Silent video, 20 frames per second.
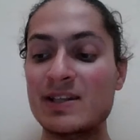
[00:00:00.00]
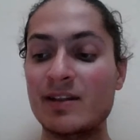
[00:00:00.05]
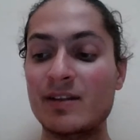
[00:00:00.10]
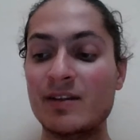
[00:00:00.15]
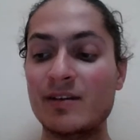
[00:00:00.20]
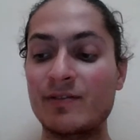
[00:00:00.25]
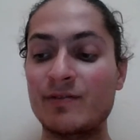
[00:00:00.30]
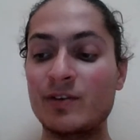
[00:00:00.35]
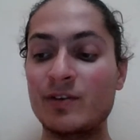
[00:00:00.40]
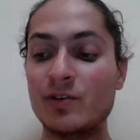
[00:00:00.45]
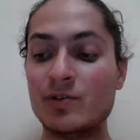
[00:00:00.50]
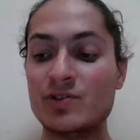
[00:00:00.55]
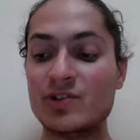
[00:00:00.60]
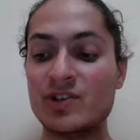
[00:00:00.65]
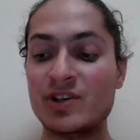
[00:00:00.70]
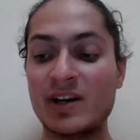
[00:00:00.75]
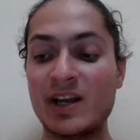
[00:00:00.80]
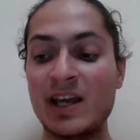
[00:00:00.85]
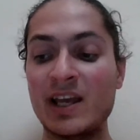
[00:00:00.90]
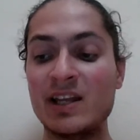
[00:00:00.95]
in the
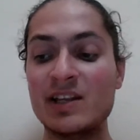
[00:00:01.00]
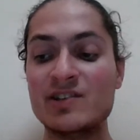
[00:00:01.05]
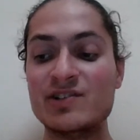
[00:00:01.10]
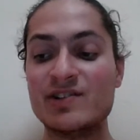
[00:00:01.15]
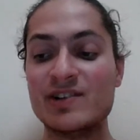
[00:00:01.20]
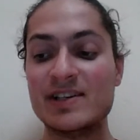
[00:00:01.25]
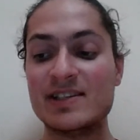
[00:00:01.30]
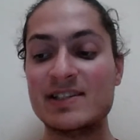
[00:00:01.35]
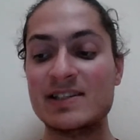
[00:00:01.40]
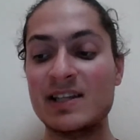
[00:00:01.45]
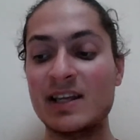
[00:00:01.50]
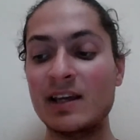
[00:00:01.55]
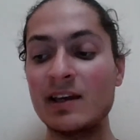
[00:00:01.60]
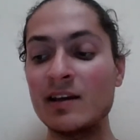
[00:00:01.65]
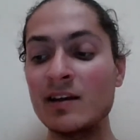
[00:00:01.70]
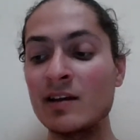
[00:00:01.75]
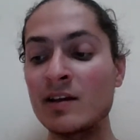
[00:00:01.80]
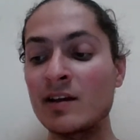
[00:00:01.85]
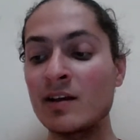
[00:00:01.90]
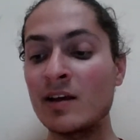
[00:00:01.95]
future
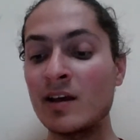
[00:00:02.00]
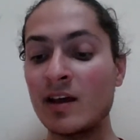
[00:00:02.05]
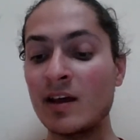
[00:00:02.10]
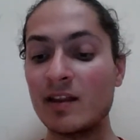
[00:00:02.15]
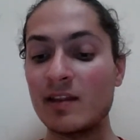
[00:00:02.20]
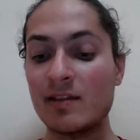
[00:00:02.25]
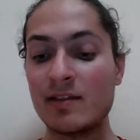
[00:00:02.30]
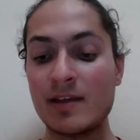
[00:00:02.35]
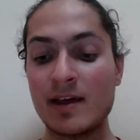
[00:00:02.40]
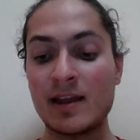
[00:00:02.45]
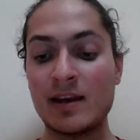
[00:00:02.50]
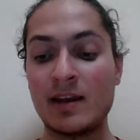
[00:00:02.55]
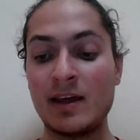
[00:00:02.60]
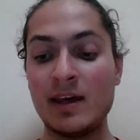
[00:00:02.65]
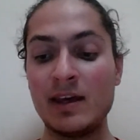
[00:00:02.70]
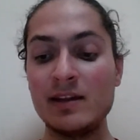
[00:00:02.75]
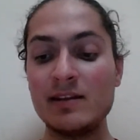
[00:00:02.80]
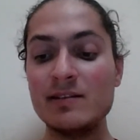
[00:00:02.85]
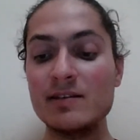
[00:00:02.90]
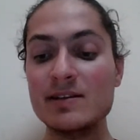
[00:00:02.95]
interesting, then
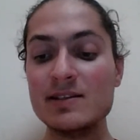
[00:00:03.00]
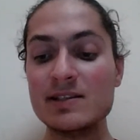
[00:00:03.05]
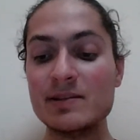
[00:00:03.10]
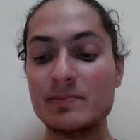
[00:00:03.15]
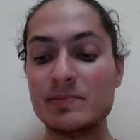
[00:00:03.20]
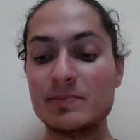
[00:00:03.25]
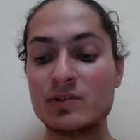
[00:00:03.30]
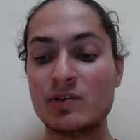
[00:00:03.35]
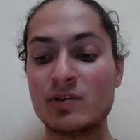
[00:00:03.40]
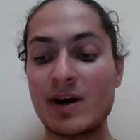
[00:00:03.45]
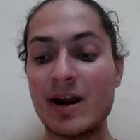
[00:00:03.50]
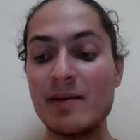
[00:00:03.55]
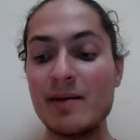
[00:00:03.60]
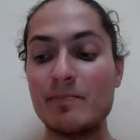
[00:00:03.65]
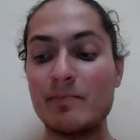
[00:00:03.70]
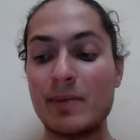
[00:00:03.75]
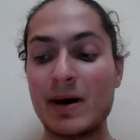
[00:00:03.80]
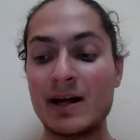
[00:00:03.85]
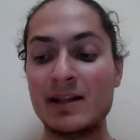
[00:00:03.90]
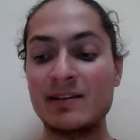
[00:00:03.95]
hit the
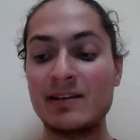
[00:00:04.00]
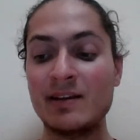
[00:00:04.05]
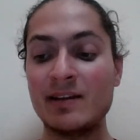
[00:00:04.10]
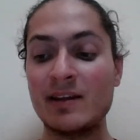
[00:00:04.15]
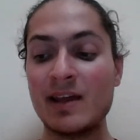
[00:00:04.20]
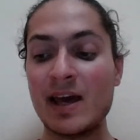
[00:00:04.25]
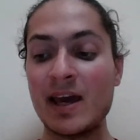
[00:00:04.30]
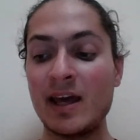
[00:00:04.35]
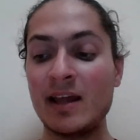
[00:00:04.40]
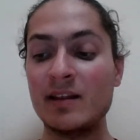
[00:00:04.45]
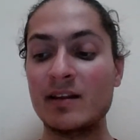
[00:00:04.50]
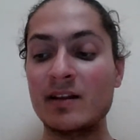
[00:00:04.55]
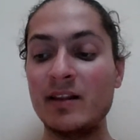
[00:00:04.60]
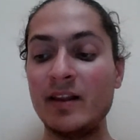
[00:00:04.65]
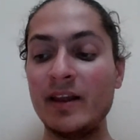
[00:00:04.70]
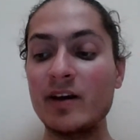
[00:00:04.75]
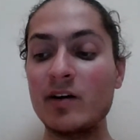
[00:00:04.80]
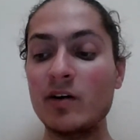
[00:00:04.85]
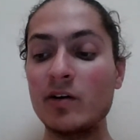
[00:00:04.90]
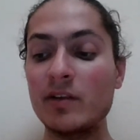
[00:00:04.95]
subscribe button and
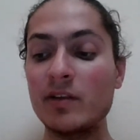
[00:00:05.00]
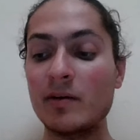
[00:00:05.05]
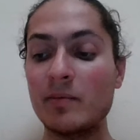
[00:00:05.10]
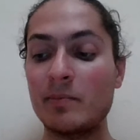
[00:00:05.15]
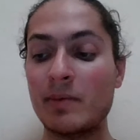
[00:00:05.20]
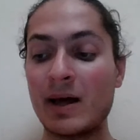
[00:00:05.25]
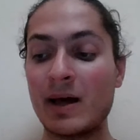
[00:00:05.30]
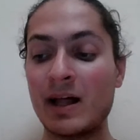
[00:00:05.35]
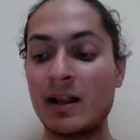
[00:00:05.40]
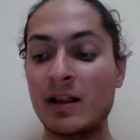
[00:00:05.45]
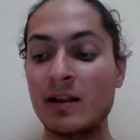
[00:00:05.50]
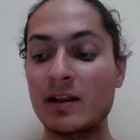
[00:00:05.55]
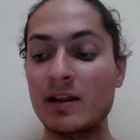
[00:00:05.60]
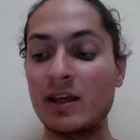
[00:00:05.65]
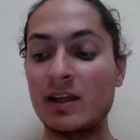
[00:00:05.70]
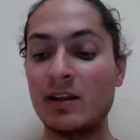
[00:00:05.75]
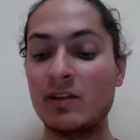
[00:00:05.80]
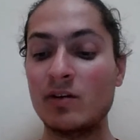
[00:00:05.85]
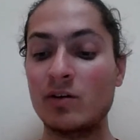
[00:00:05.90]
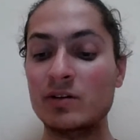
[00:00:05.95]
click on the bell
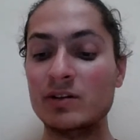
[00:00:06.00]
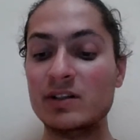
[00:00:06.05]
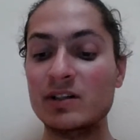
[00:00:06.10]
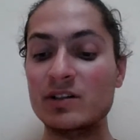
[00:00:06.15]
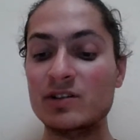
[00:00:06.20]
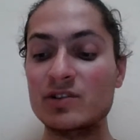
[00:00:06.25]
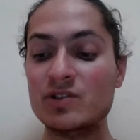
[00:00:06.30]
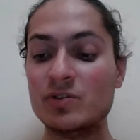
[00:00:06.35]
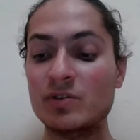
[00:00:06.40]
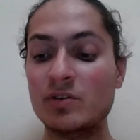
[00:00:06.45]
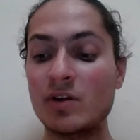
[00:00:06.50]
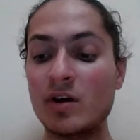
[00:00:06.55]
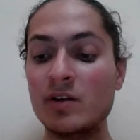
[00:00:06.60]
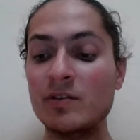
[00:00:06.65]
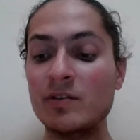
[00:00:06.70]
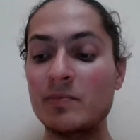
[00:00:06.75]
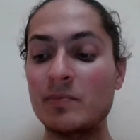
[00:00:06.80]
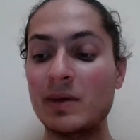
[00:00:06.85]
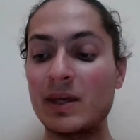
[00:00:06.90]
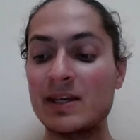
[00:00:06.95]
in order to
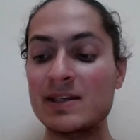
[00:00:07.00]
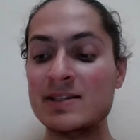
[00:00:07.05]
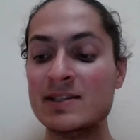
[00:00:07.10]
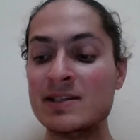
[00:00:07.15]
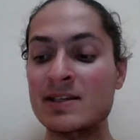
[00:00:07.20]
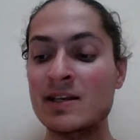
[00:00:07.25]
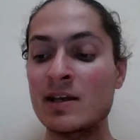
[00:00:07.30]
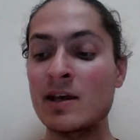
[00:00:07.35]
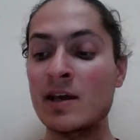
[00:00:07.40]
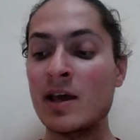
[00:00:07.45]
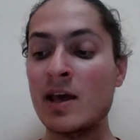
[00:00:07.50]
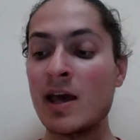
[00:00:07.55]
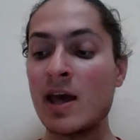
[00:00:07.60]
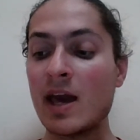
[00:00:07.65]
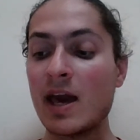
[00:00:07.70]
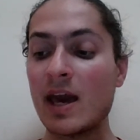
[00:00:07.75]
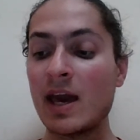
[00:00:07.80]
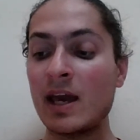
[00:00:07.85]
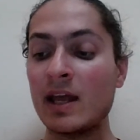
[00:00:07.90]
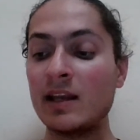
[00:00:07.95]
not miss
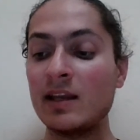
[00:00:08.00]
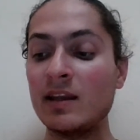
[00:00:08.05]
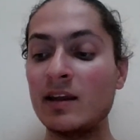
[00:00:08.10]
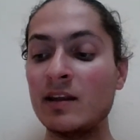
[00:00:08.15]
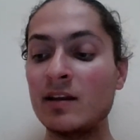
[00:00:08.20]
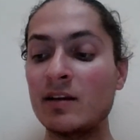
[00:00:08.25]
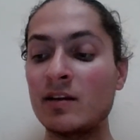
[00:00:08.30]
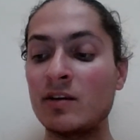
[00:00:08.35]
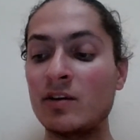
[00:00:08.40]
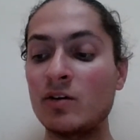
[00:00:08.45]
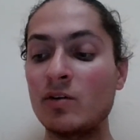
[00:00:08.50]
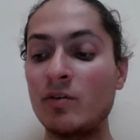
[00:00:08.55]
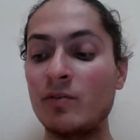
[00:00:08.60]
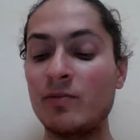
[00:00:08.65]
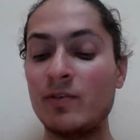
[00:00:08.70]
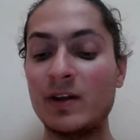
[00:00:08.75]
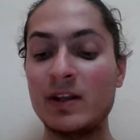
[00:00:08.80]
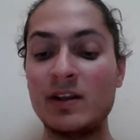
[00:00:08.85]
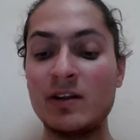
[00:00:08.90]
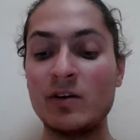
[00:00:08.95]
any new
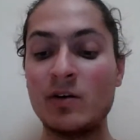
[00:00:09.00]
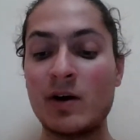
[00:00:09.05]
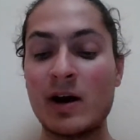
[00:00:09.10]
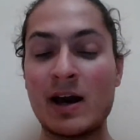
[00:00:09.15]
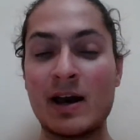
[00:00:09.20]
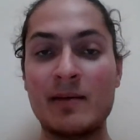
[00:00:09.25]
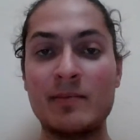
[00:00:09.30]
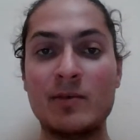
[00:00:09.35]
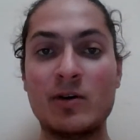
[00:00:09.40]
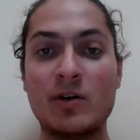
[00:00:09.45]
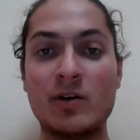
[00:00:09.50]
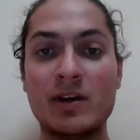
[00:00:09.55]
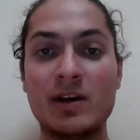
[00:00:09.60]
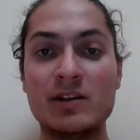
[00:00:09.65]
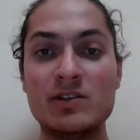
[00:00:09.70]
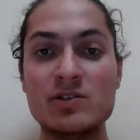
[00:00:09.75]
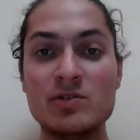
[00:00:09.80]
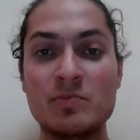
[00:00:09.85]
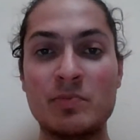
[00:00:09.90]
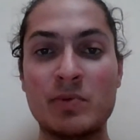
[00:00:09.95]
video I'm
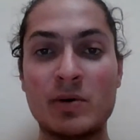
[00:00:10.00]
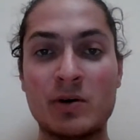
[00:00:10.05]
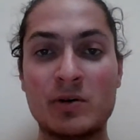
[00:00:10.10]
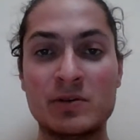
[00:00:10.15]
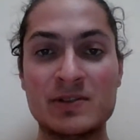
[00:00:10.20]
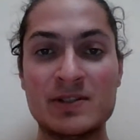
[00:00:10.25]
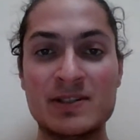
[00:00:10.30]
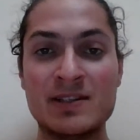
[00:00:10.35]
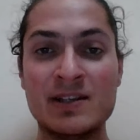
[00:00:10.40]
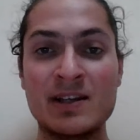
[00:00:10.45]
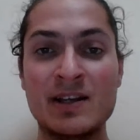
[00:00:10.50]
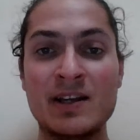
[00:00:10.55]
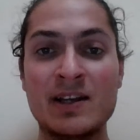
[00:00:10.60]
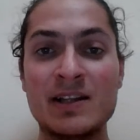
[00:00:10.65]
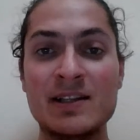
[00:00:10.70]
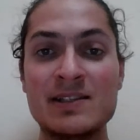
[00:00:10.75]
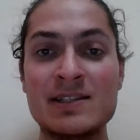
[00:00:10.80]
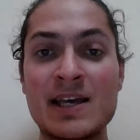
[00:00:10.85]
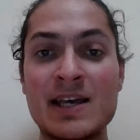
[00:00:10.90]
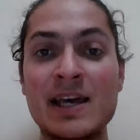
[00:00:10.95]
going to post.
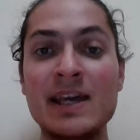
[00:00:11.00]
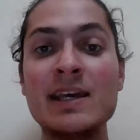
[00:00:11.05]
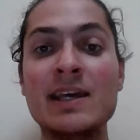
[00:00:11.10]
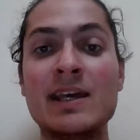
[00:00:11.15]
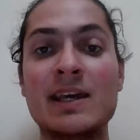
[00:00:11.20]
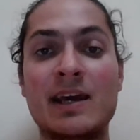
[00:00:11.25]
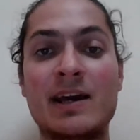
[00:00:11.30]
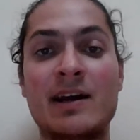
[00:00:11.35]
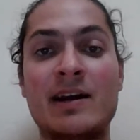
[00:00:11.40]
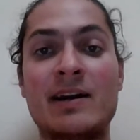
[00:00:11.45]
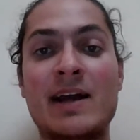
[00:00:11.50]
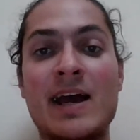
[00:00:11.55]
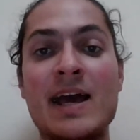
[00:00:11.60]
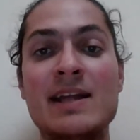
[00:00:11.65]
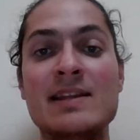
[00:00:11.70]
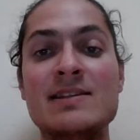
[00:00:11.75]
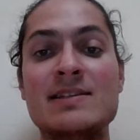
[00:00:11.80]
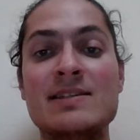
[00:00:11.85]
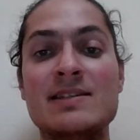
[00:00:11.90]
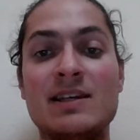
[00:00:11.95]
Take care
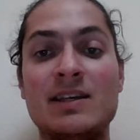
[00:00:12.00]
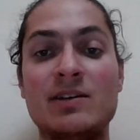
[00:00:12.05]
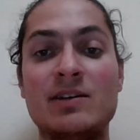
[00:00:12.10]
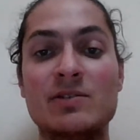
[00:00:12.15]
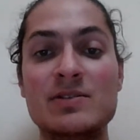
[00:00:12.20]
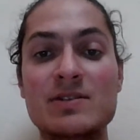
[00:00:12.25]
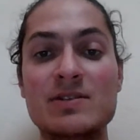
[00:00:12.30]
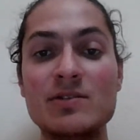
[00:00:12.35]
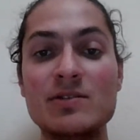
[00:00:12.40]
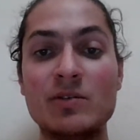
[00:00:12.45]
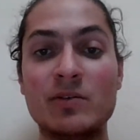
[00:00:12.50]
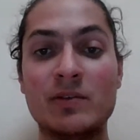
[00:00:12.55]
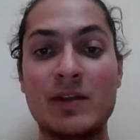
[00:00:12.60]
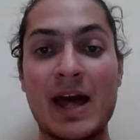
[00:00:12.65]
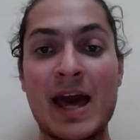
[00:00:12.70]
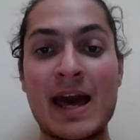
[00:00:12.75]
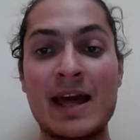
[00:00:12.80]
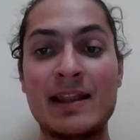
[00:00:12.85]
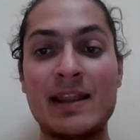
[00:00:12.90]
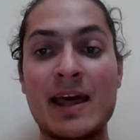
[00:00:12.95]
and see you soon
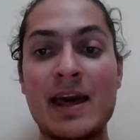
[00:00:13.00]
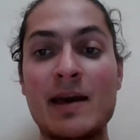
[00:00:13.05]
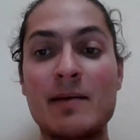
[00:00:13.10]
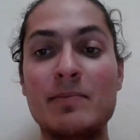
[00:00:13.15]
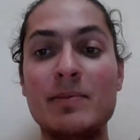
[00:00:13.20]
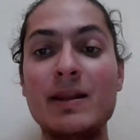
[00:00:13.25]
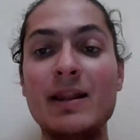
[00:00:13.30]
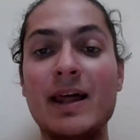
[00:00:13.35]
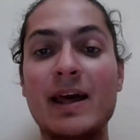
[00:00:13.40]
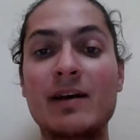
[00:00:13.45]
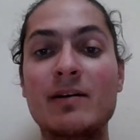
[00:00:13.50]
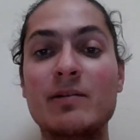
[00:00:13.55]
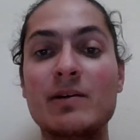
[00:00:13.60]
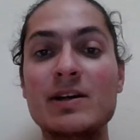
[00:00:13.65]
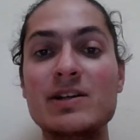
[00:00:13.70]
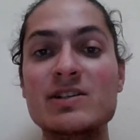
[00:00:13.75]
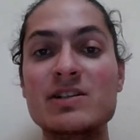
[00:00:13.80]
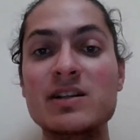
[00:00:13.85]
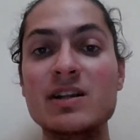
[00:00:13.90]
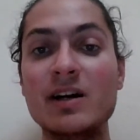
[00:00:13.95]
and happy
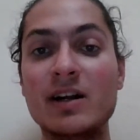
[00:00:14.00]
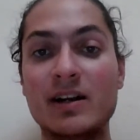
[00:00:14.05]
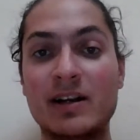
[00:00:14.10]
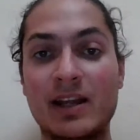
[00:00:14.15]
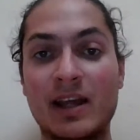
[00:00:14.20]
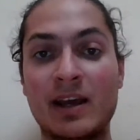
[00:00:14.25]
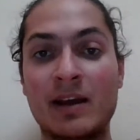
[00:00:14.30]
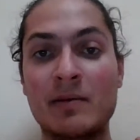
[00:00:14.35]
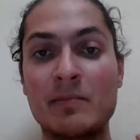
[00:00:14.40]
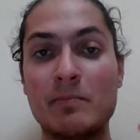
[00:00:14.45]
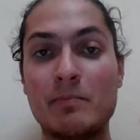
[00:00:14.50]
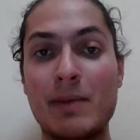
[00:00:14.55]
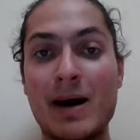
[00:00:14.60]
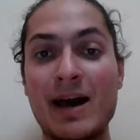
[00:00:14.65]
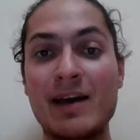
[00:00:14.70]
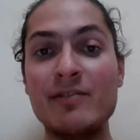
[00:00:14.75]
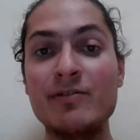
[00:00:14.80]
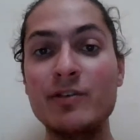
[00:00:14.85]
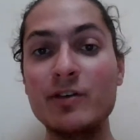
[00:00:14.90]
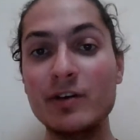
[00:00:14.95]
language learning.
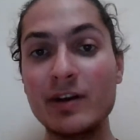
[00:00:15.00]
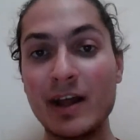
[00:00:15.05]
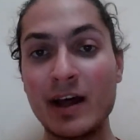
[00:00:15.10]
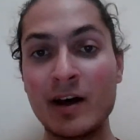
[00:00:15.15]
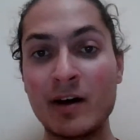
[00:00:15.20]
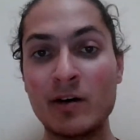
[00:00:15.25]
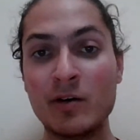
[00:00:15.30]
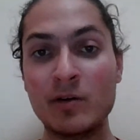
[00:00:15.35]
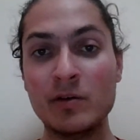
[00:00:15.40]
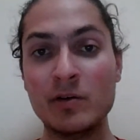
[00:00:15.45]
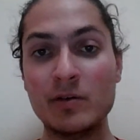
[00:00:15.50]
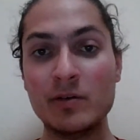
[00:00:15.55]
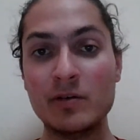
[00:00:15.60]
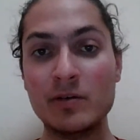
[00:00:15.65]
Bye for now.